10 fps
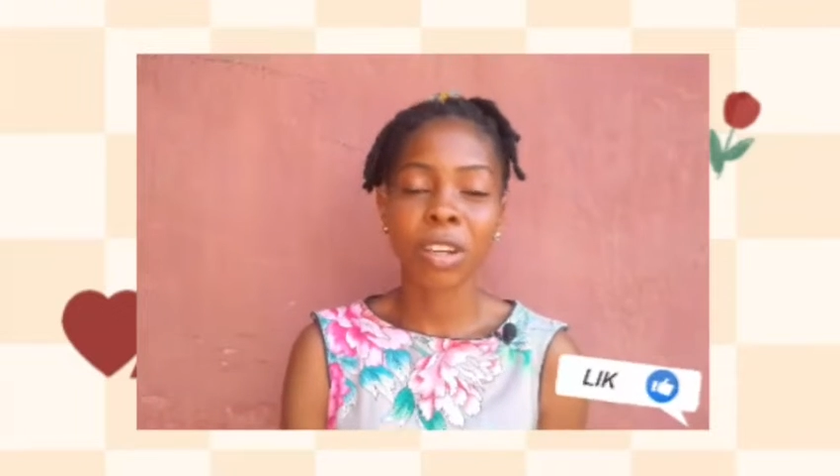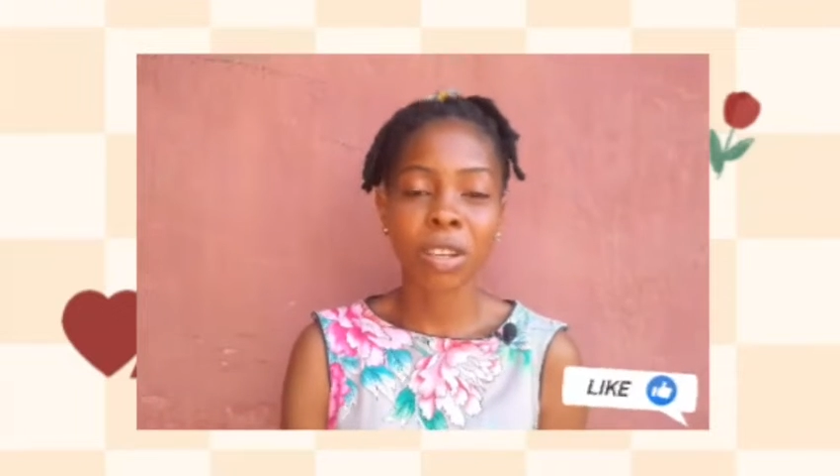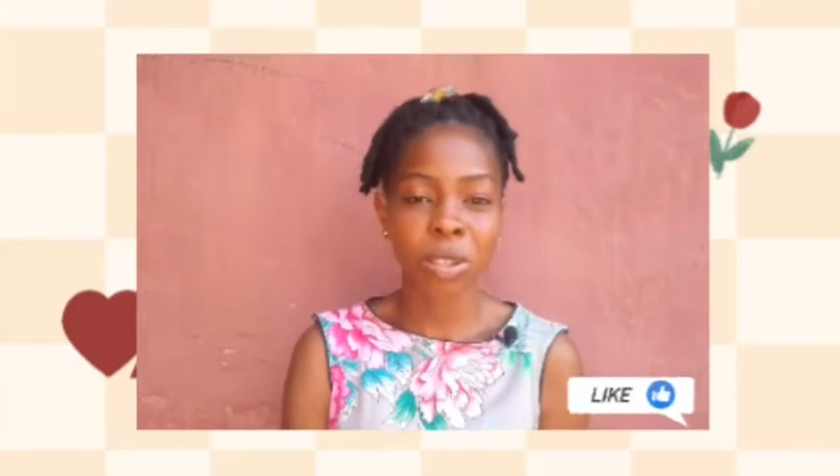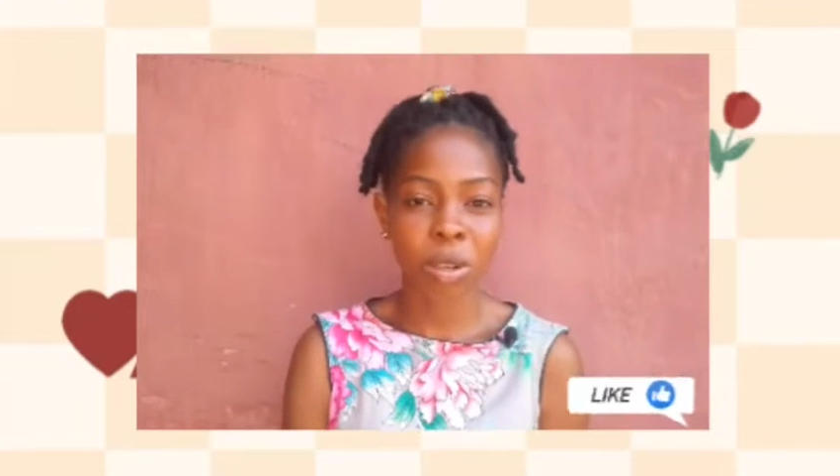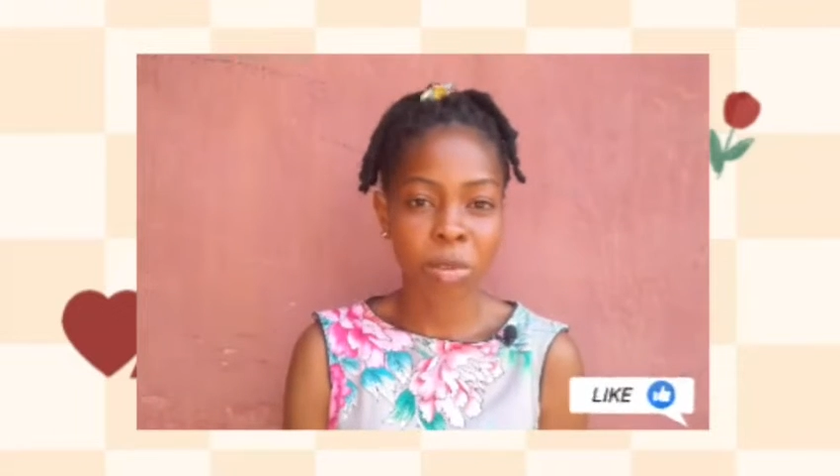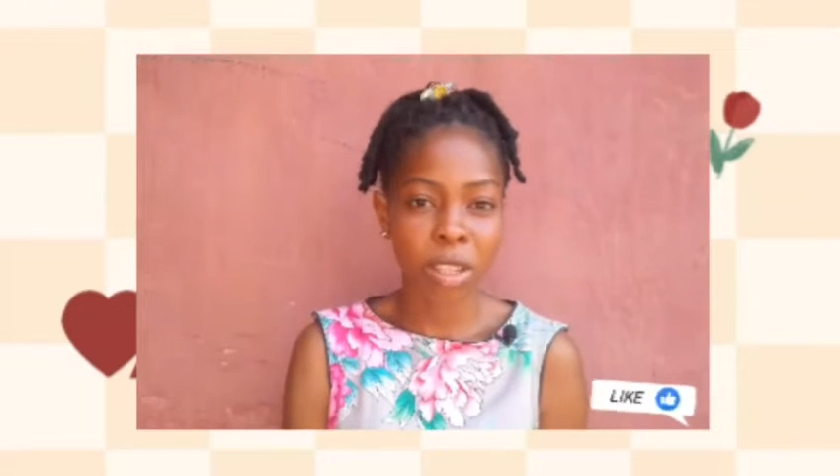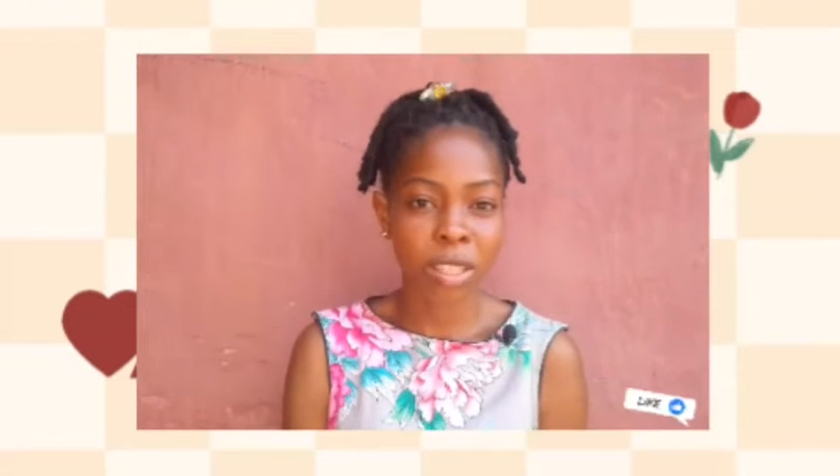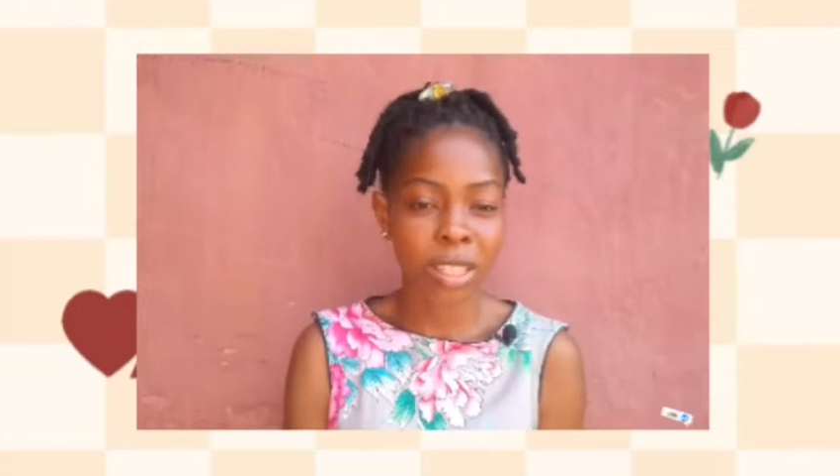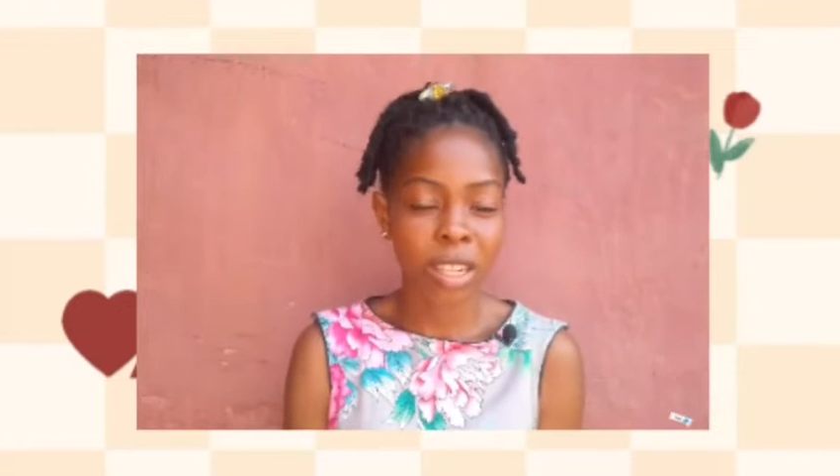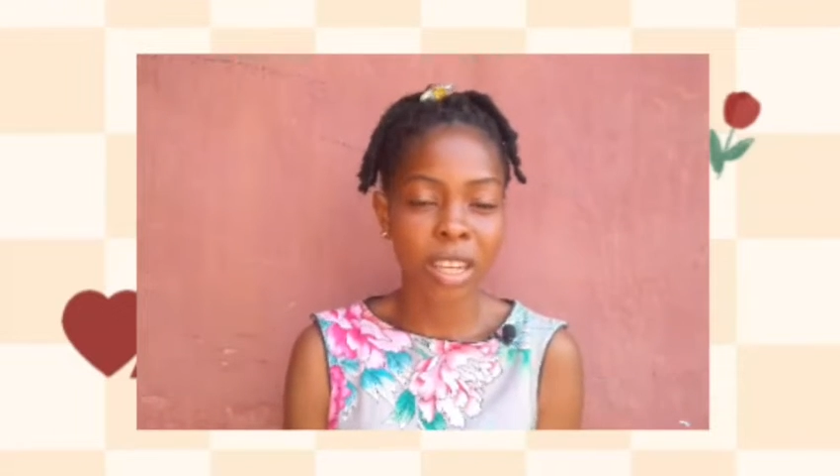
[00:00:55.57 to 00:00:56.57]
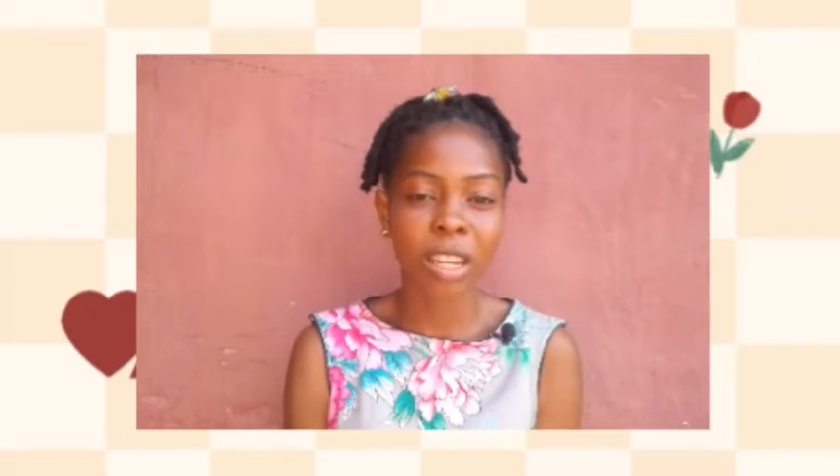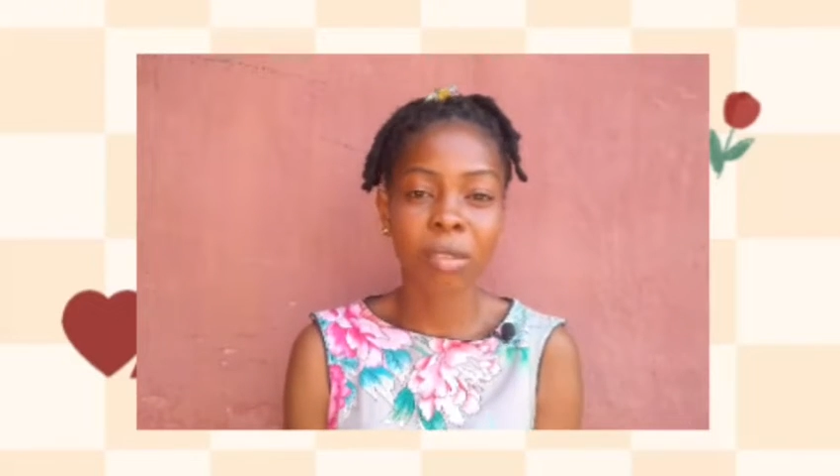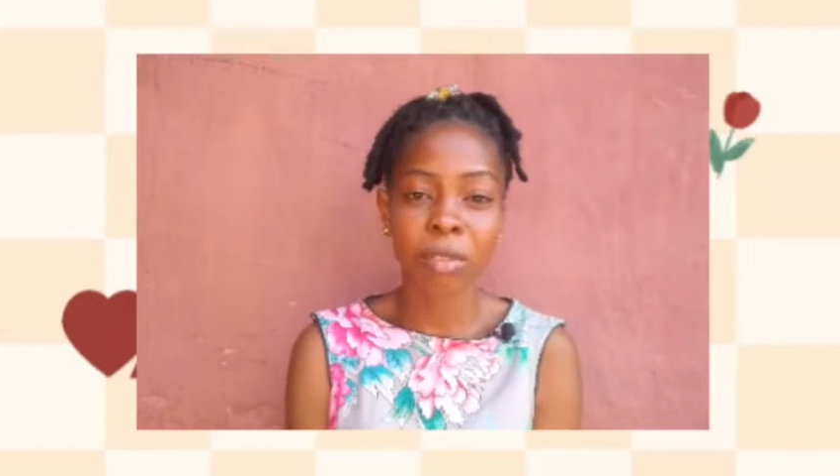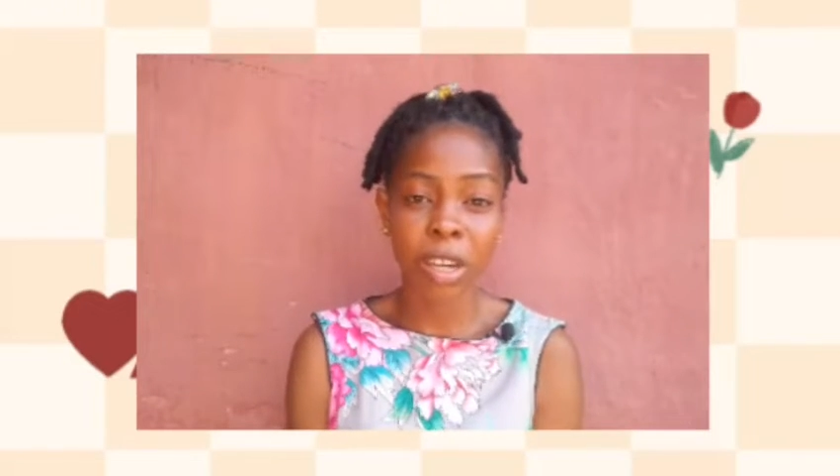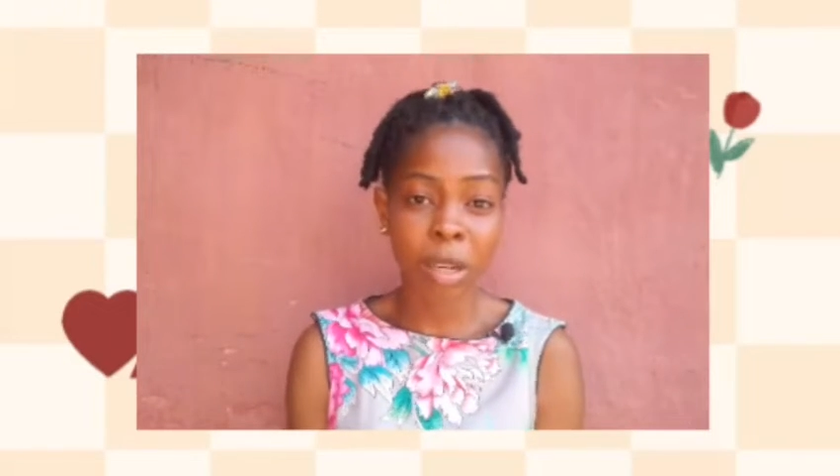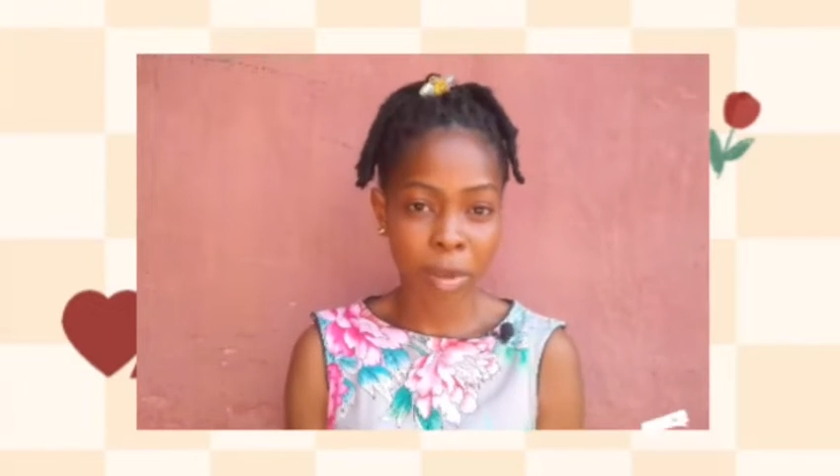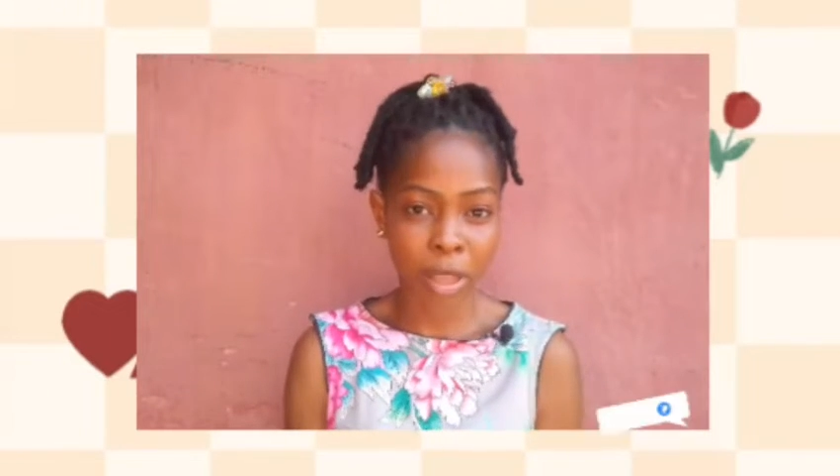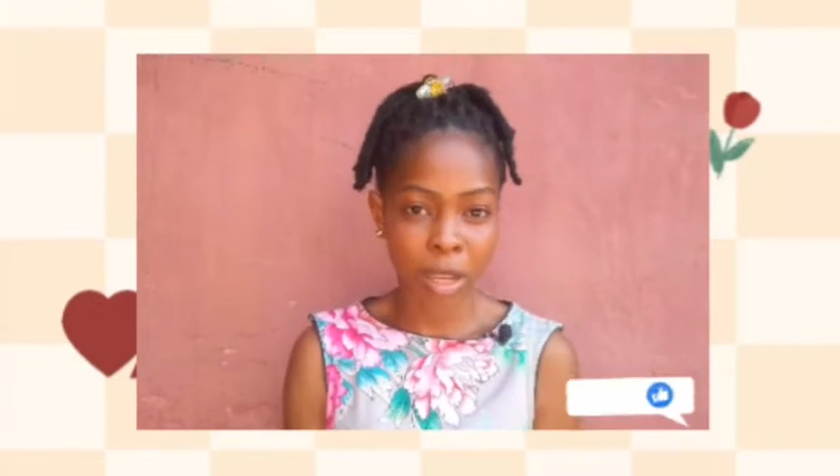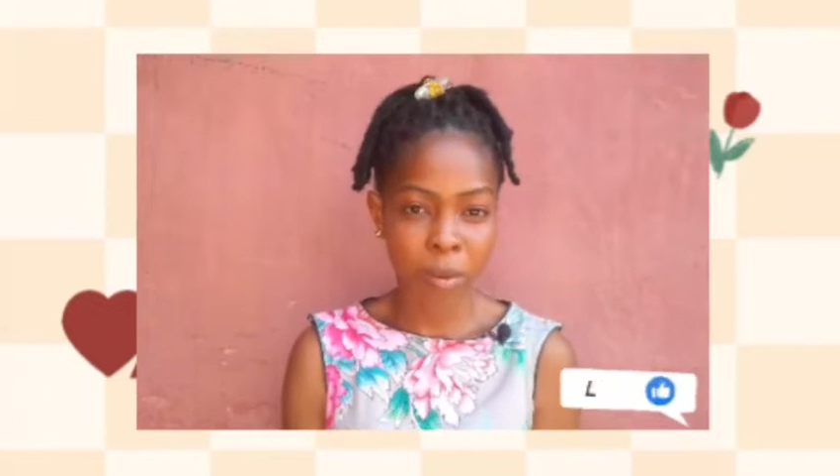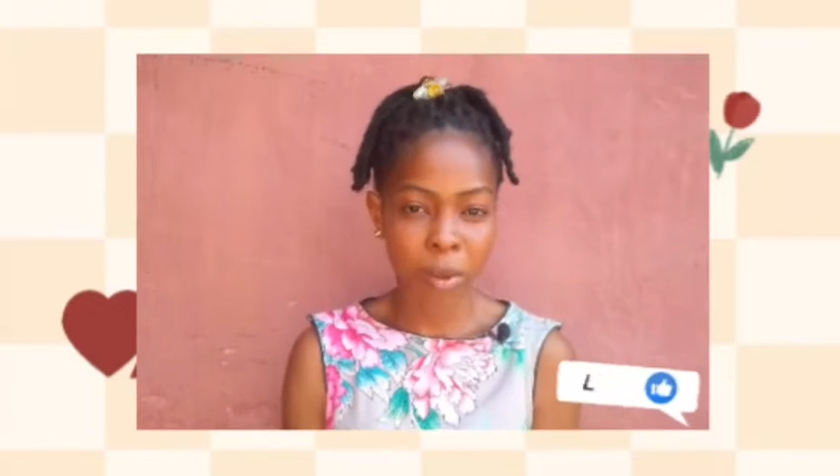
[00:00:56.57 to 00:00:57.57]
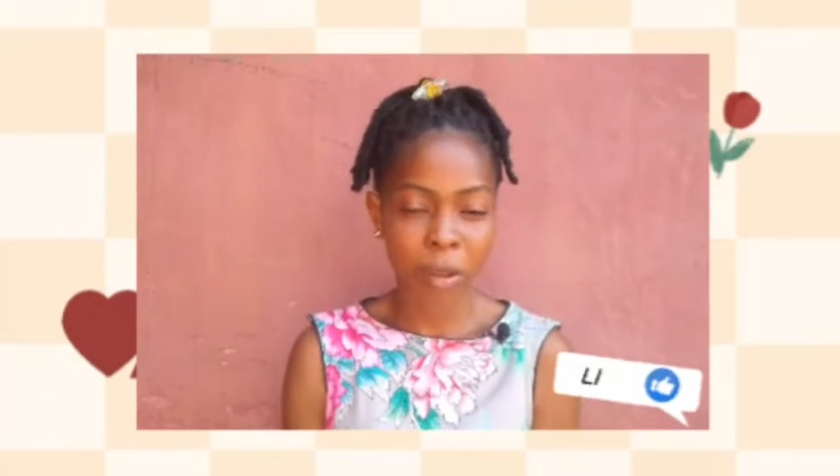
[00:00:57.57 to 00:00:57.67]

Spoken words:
community in a very vital way.